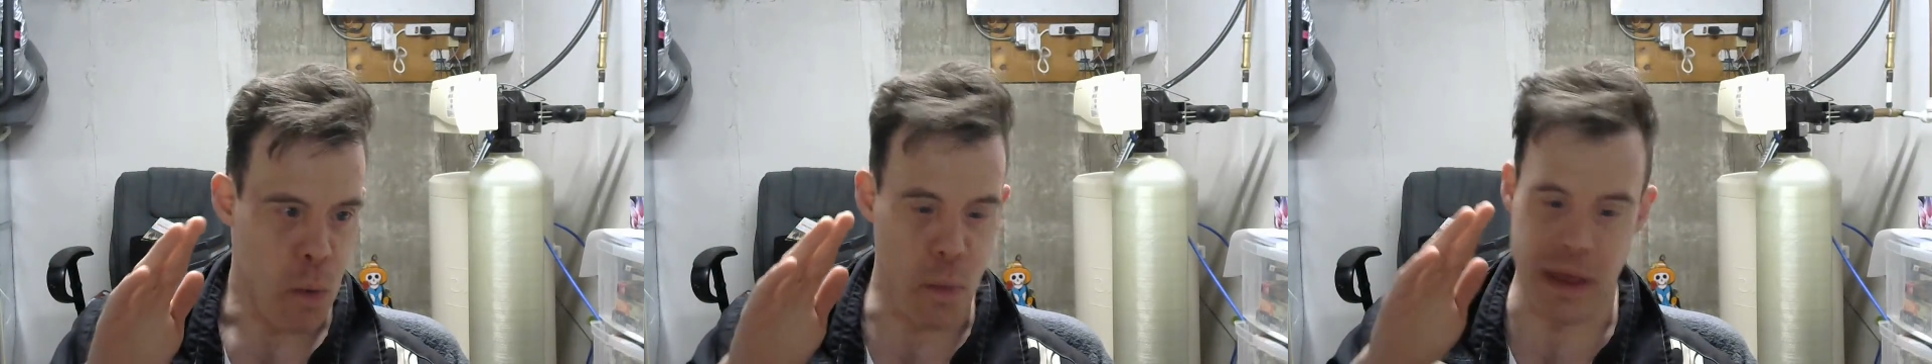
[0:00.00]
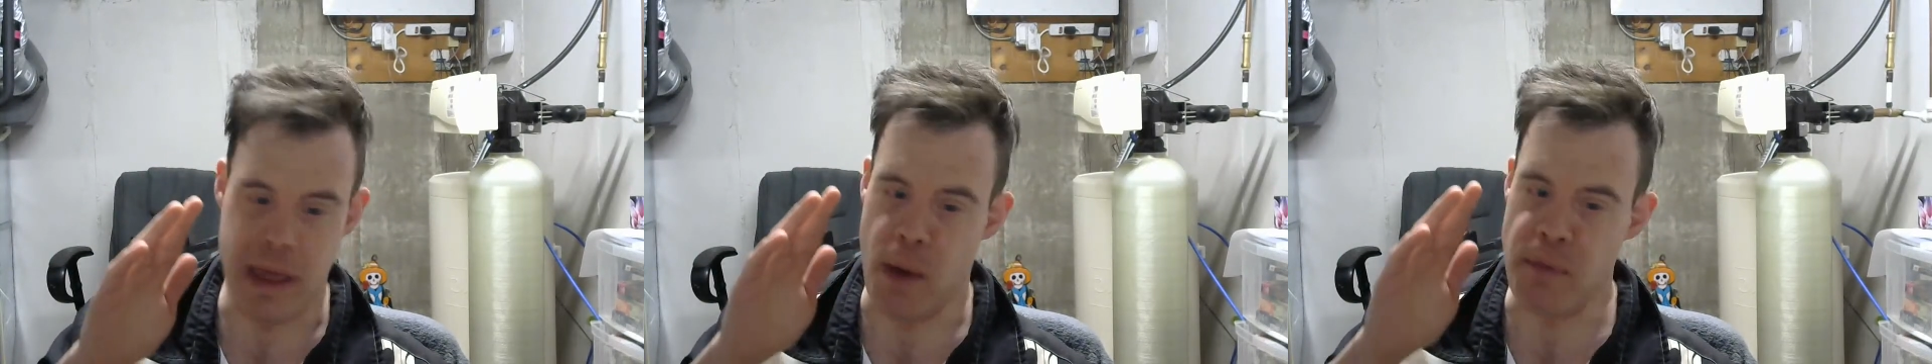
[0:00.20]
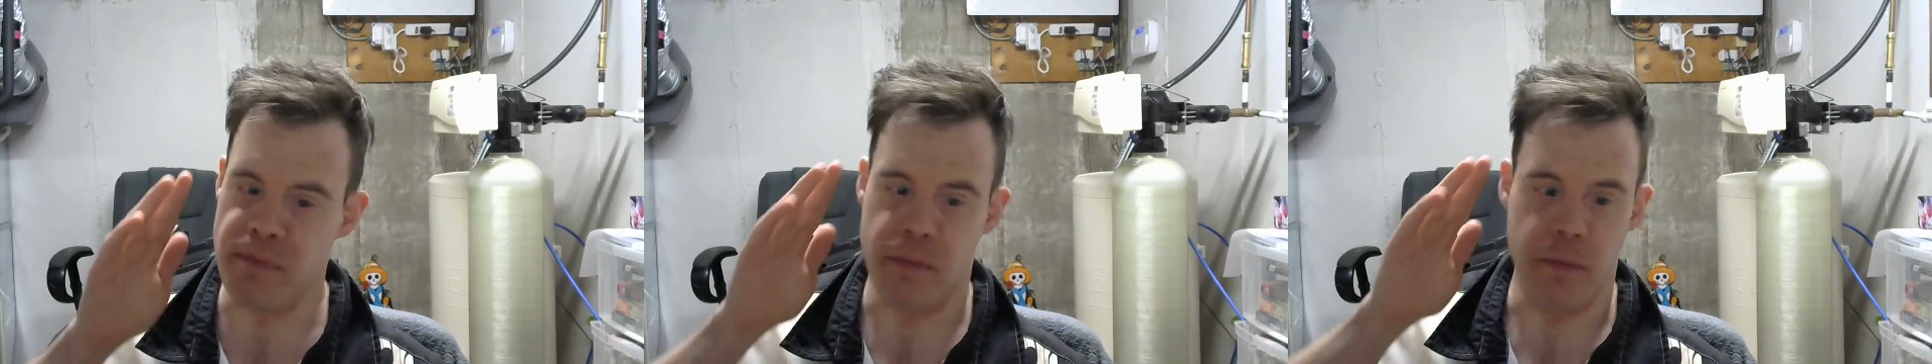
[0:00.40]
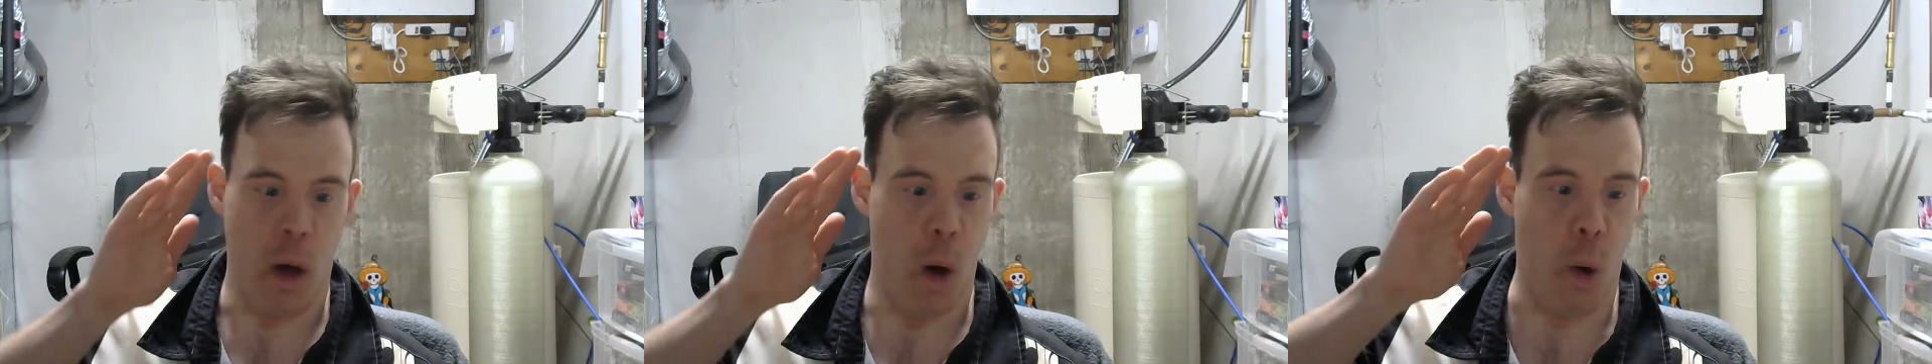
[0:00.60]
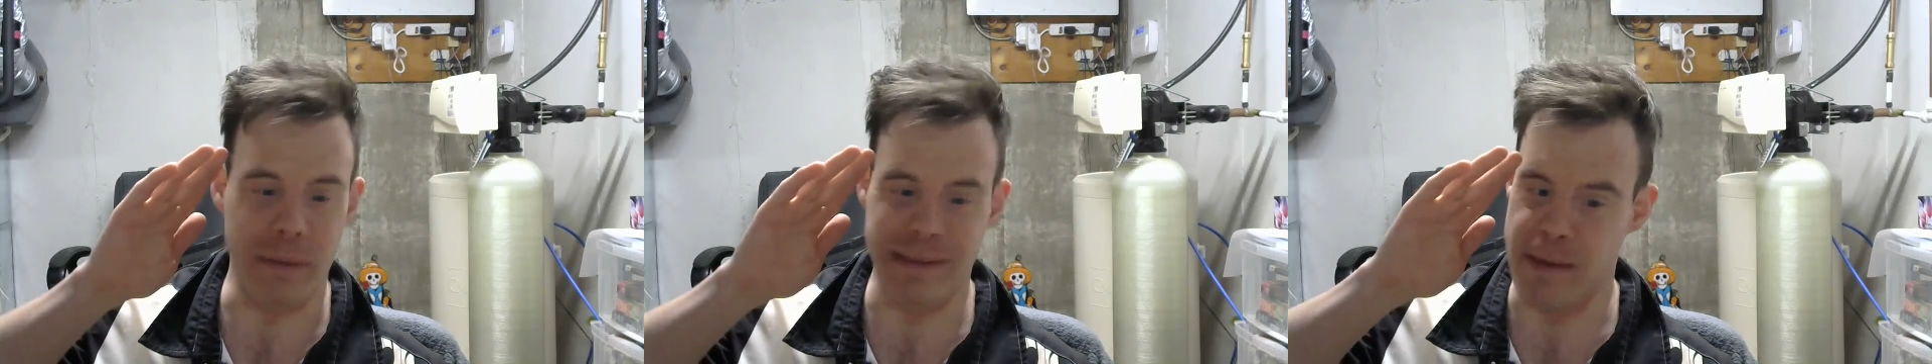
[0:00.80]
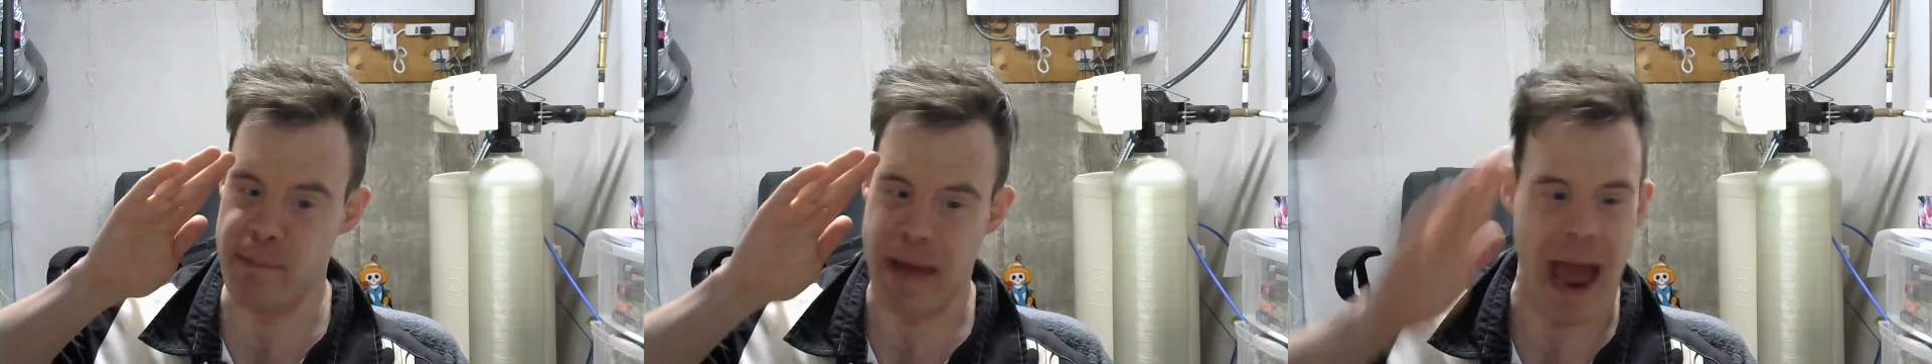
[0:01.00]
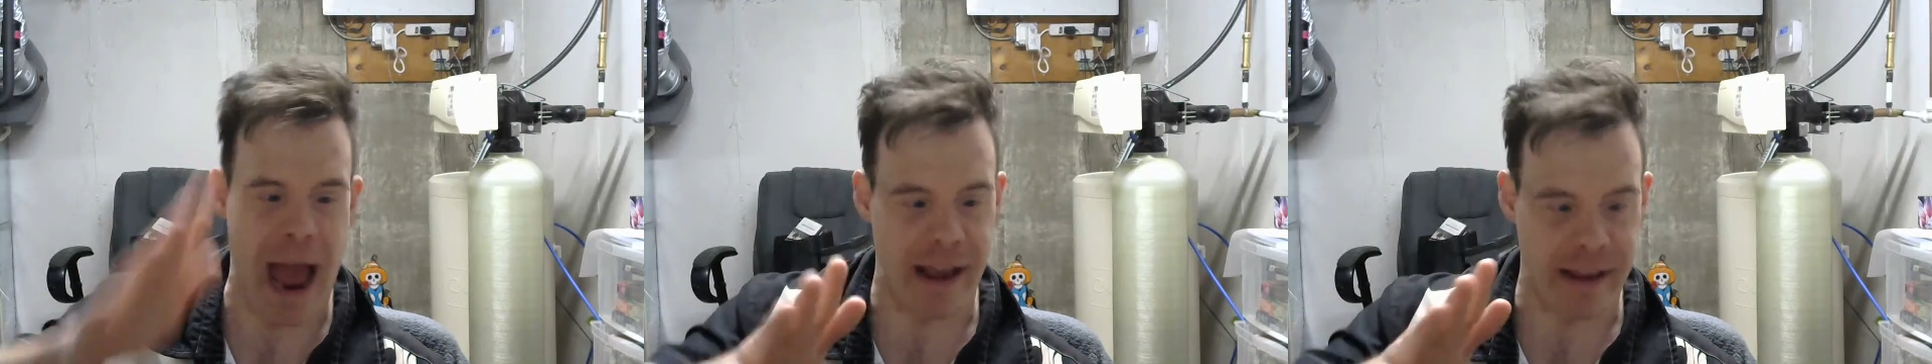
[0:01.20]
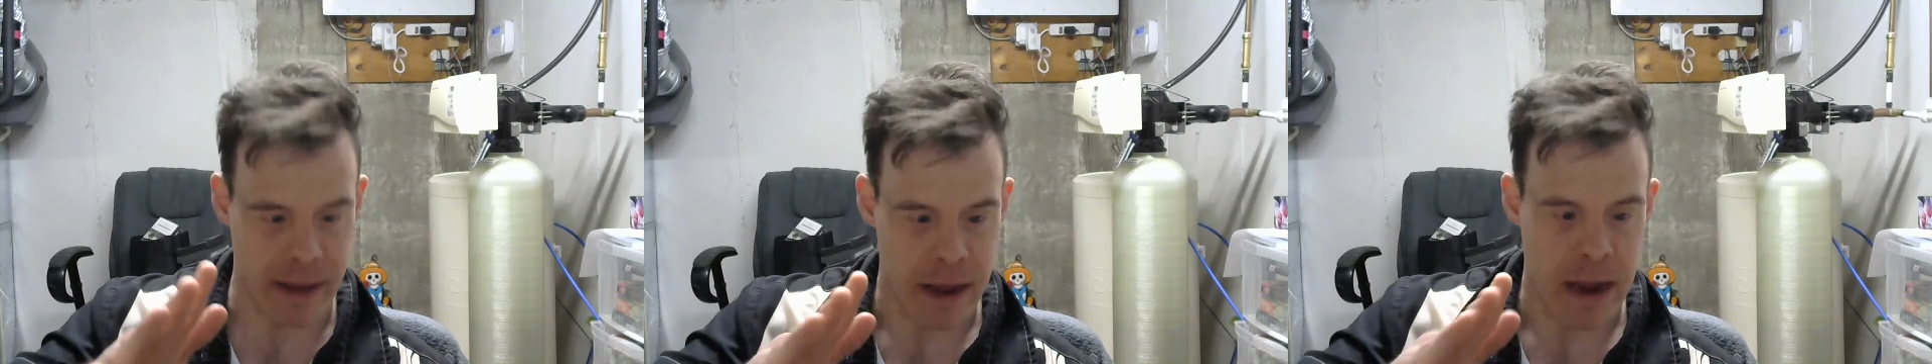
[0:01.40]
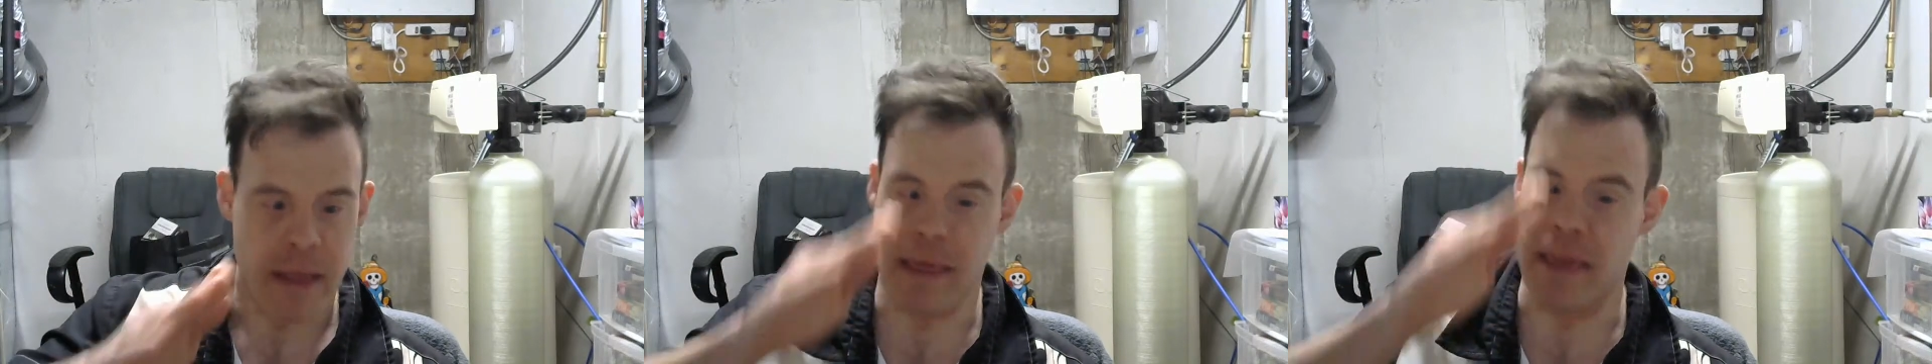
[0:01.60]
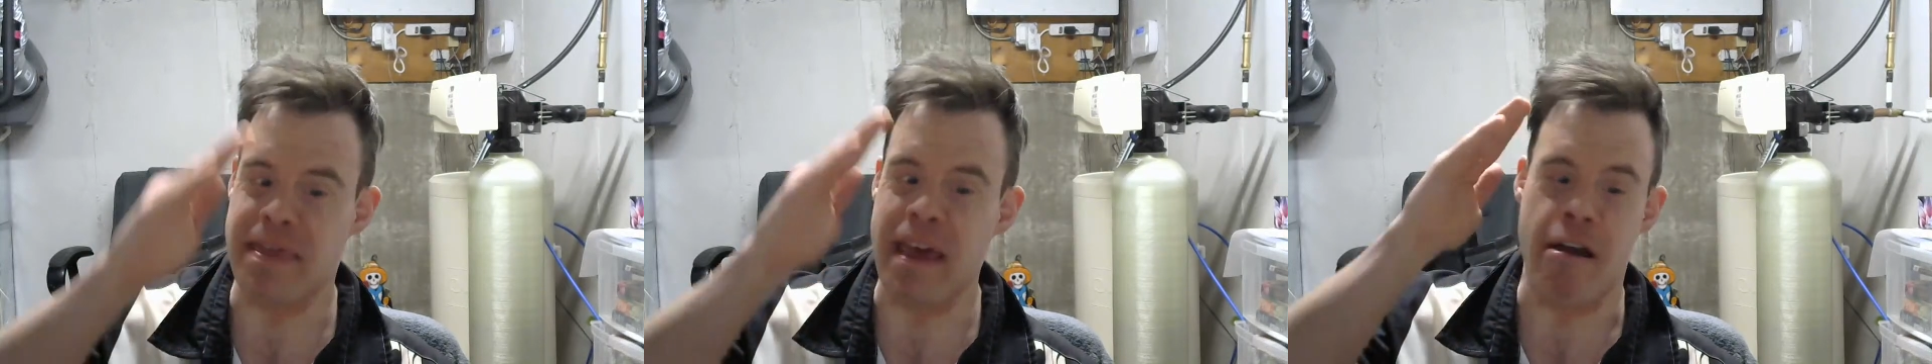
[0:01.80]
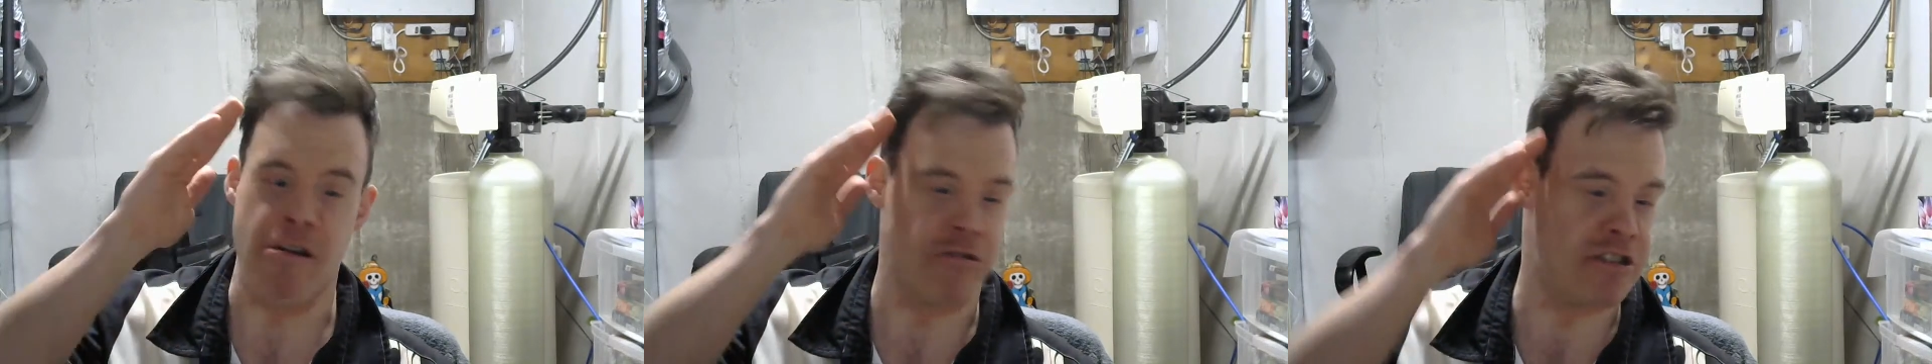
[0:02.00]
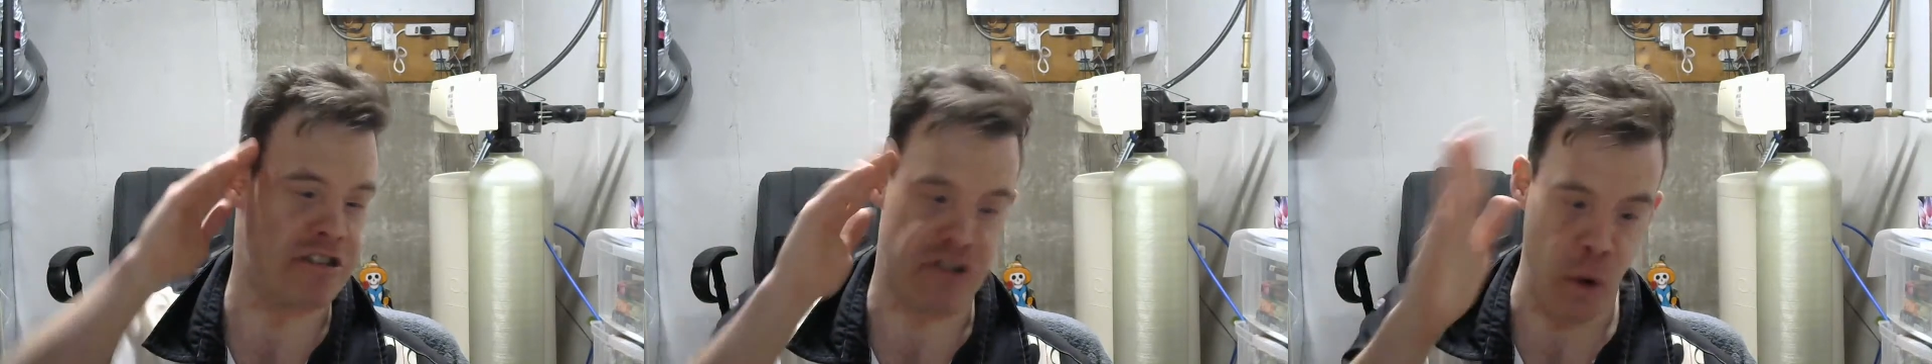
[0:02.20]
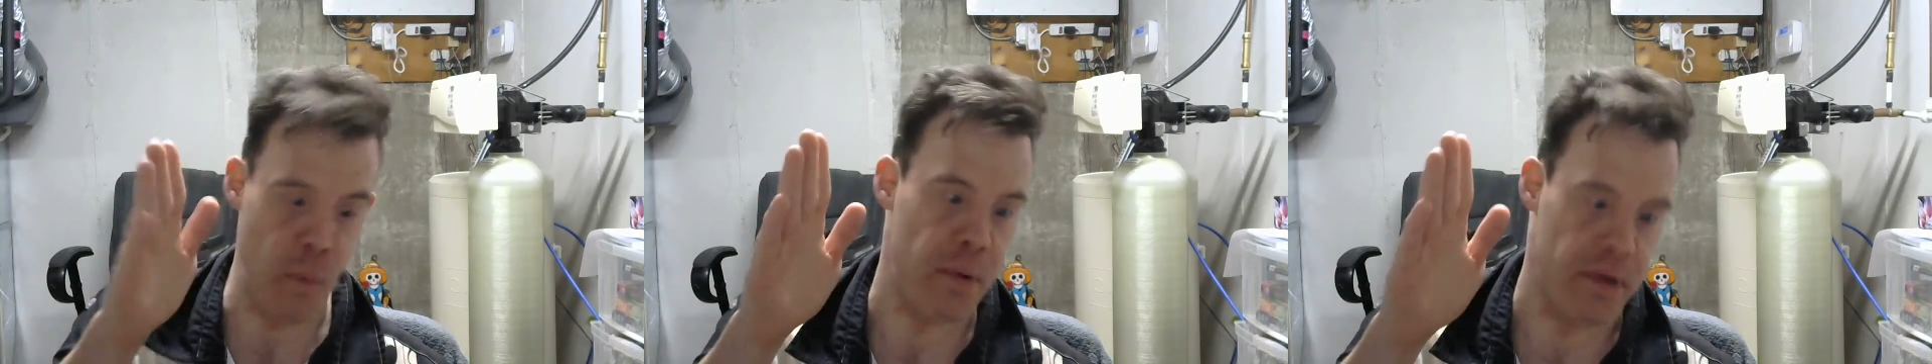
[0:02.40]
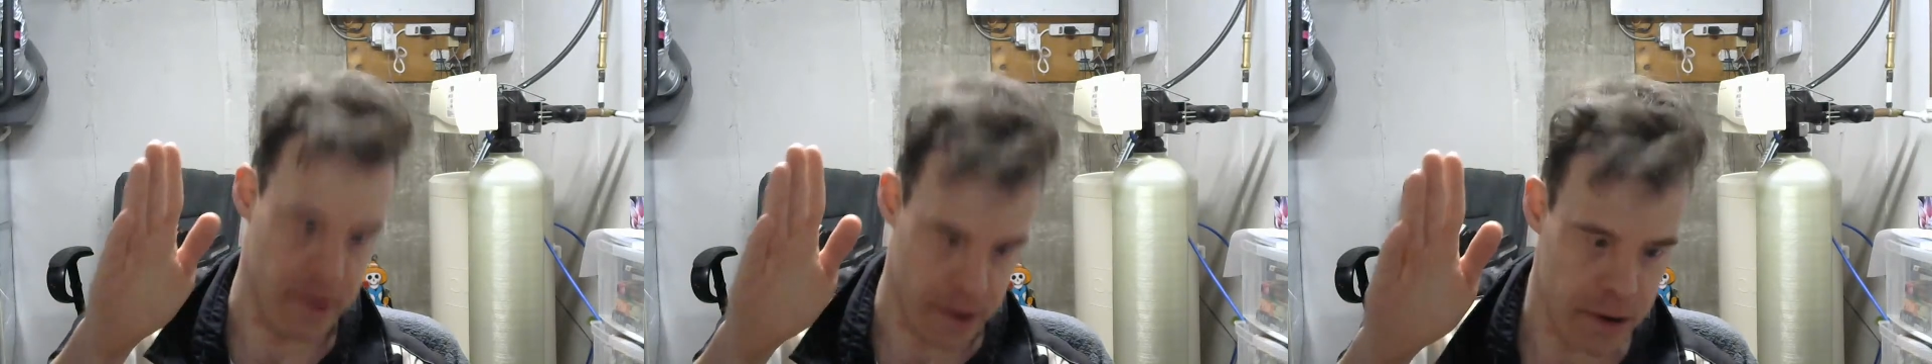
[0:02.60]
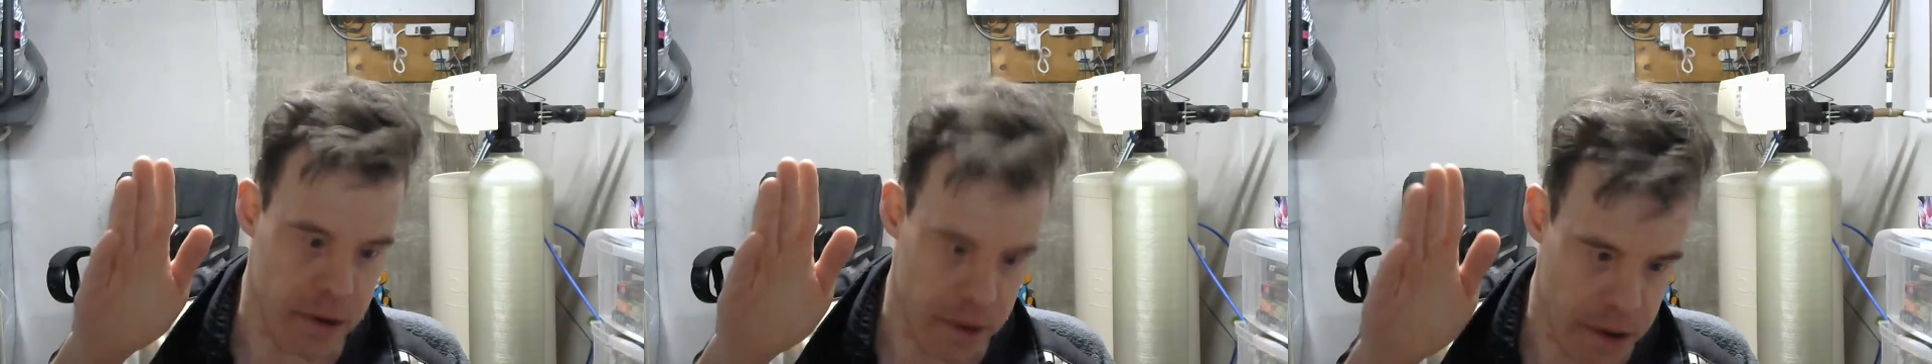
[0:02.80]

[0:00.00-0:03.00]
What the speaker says: without holding back, that they are stupid